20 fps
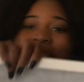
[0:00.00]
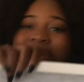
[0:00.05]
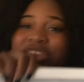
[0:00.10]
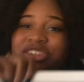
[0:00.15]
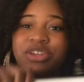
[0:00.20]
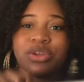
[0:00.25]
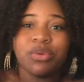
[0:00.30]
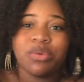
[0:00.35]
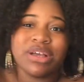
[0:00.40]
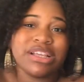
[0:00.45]

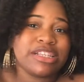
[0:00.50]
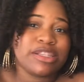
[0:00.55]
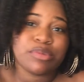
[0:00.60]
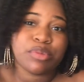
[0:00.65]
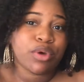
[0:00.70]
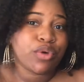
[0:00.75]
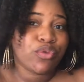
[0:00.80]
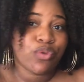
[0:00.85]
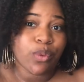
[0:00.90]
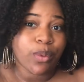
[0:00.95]
much it was
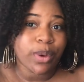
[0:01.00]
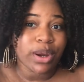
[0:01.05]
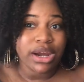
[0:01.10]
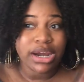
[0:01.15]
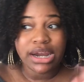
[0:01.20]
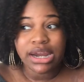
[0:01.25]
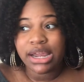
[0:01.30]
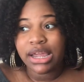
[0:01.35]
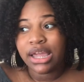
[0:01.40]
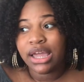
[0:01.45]

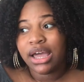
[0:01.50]
before